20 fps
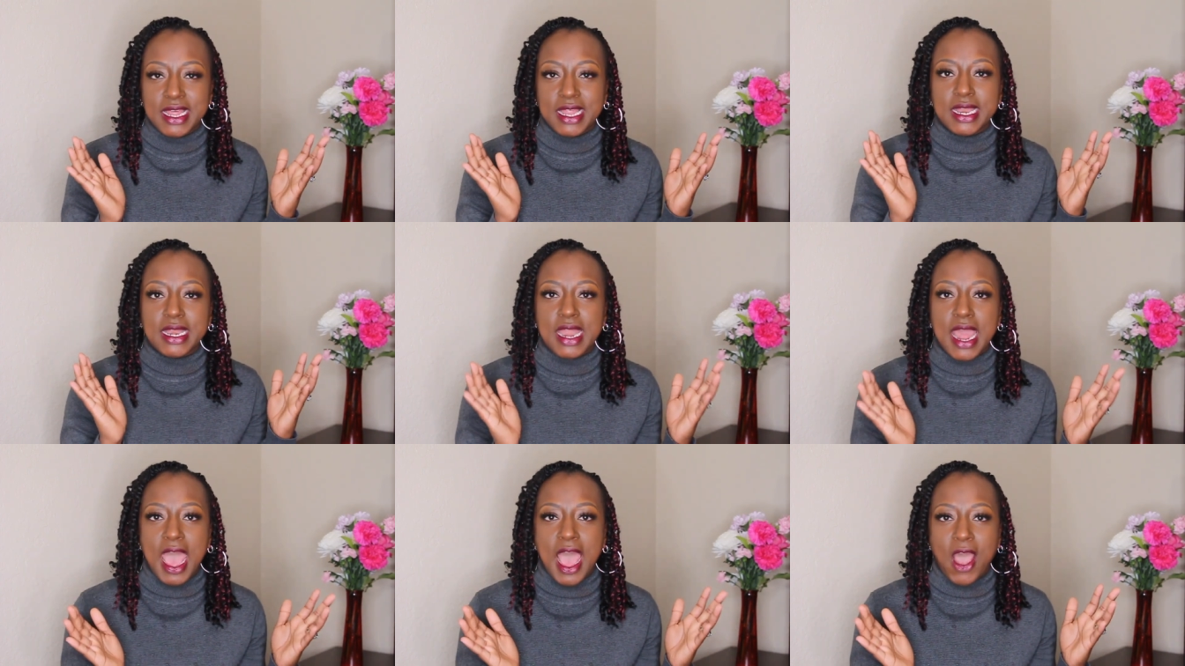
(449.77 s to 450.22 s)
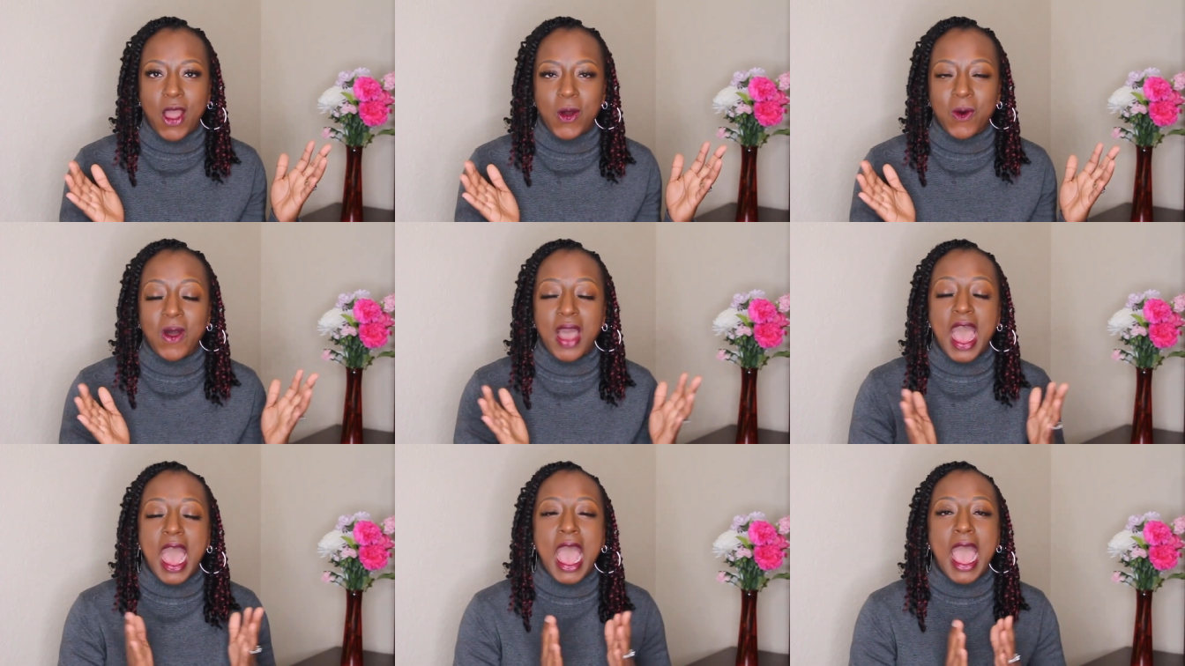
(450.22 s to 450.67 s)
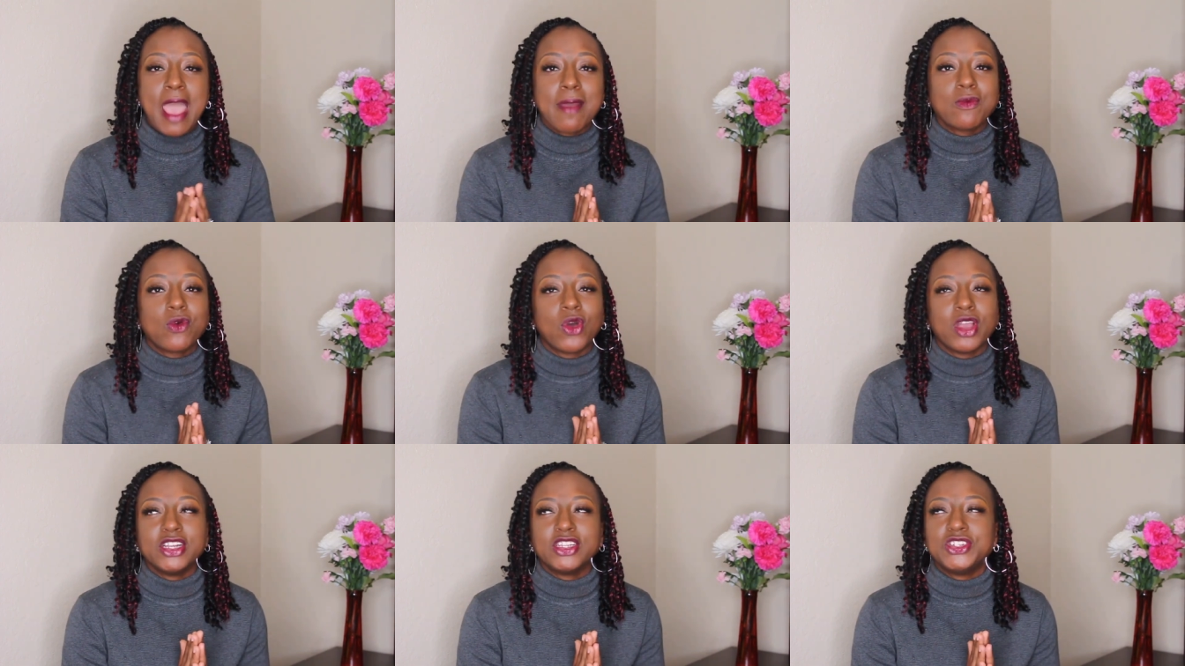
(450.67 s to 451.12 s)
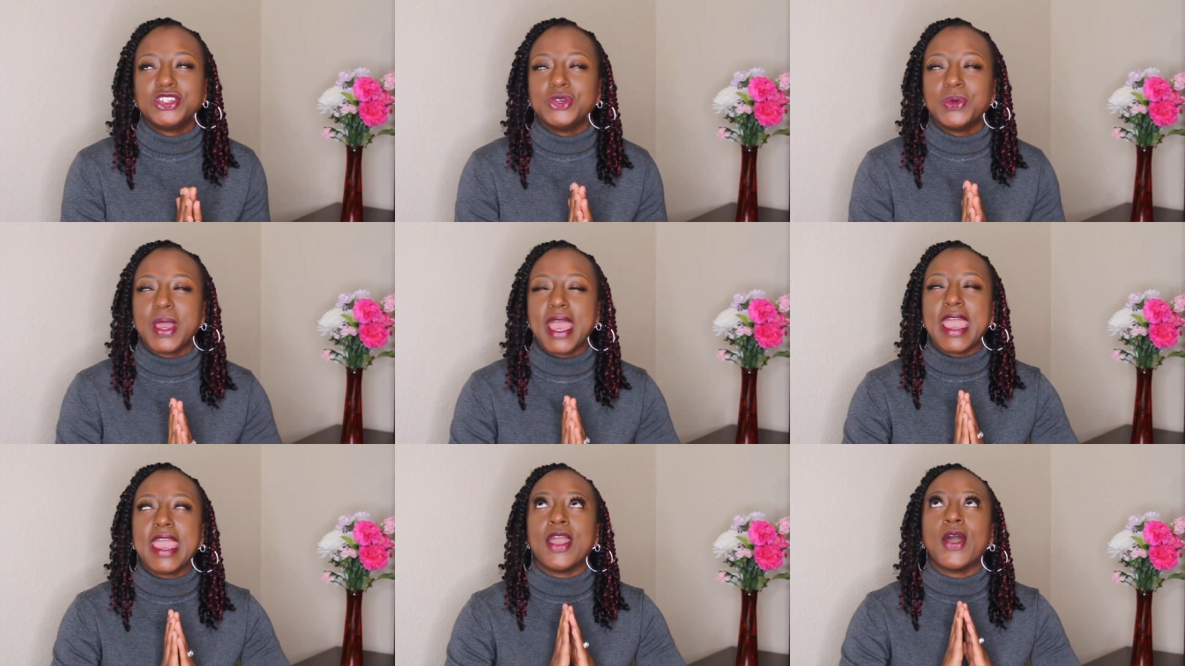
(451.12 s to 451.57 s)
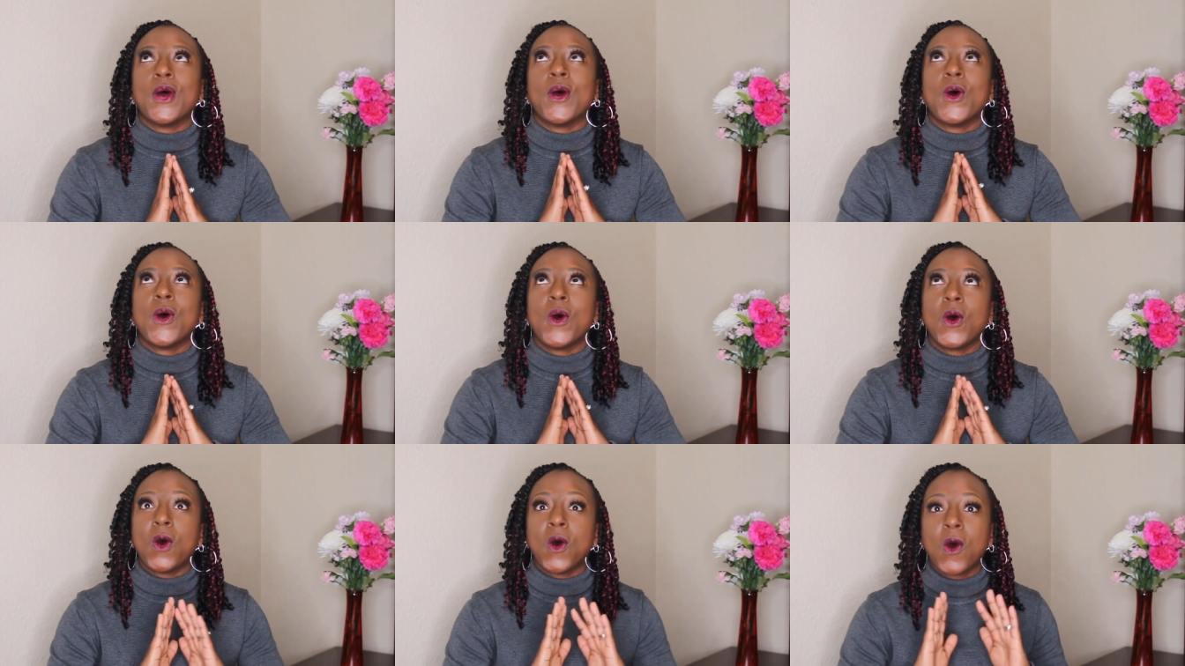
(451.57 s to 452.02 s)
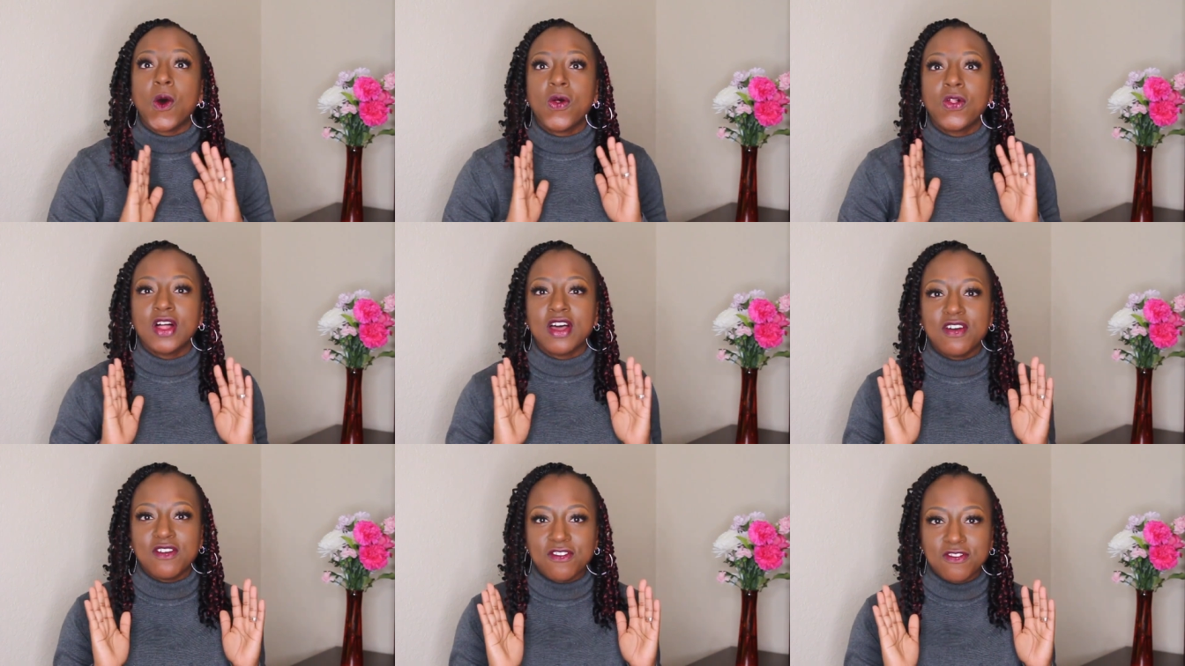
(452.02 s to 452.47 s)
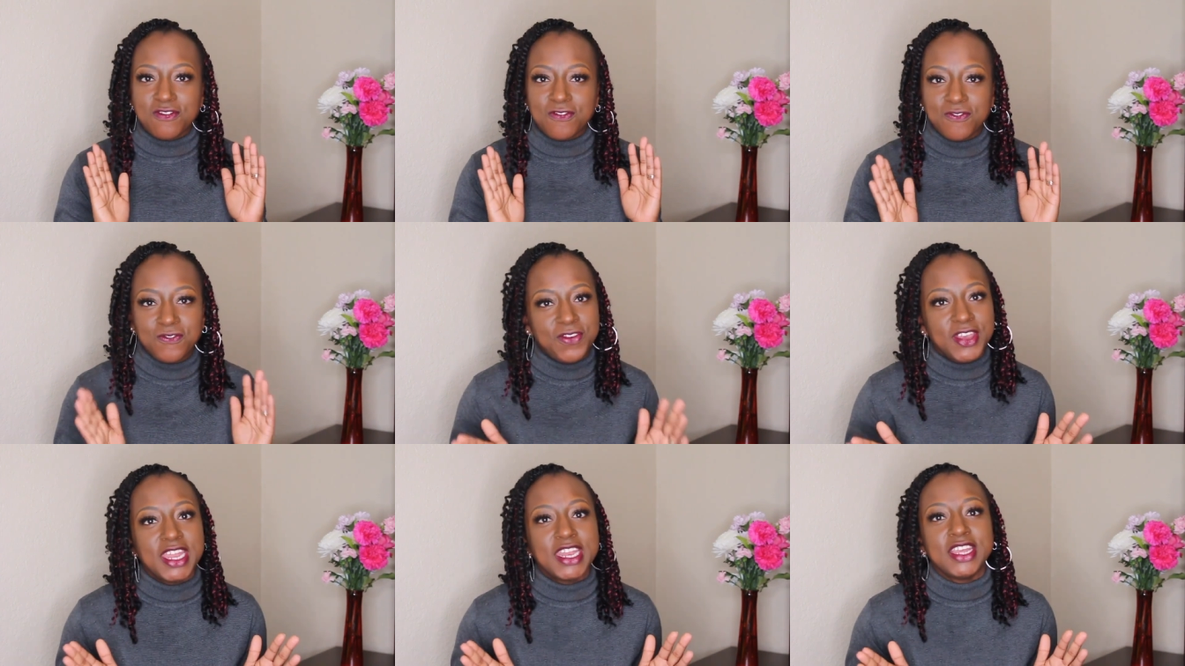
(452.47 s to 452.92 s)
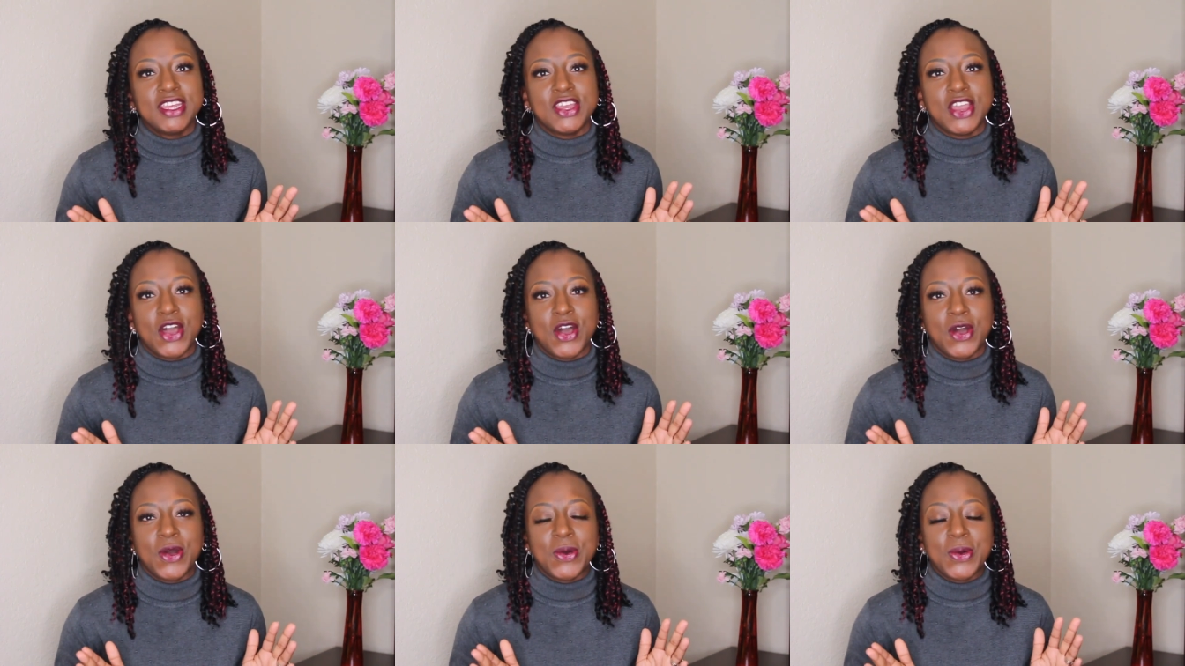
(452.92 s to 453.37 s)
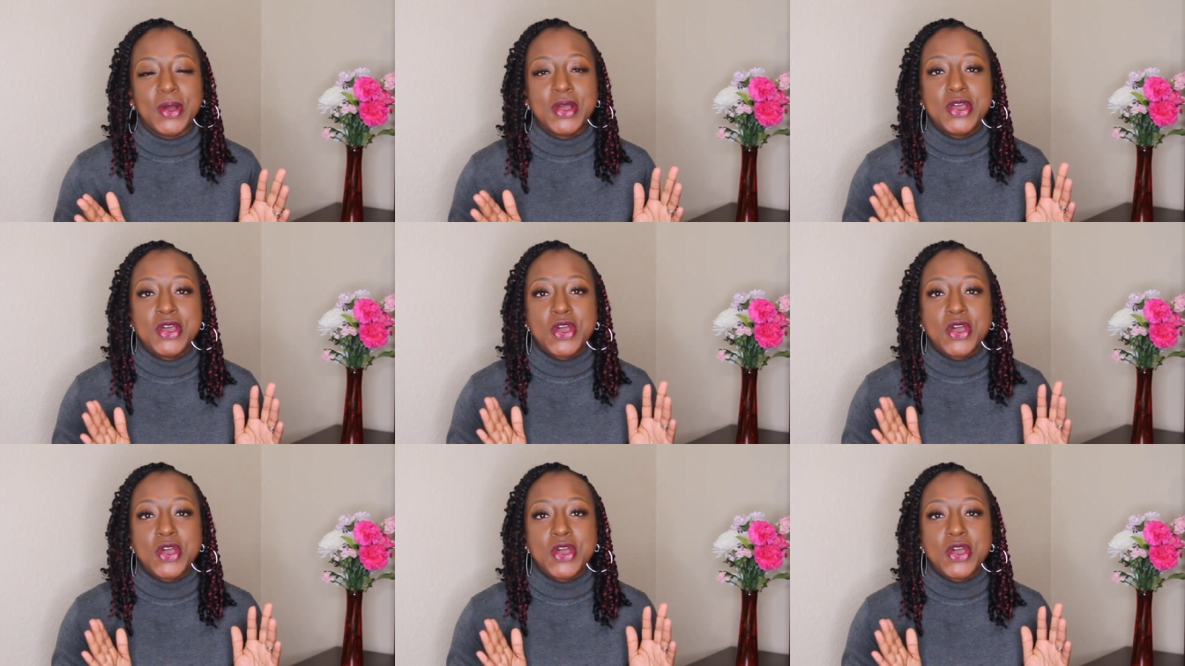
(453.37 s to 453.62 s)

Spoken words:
Now, I'm going to do a whole video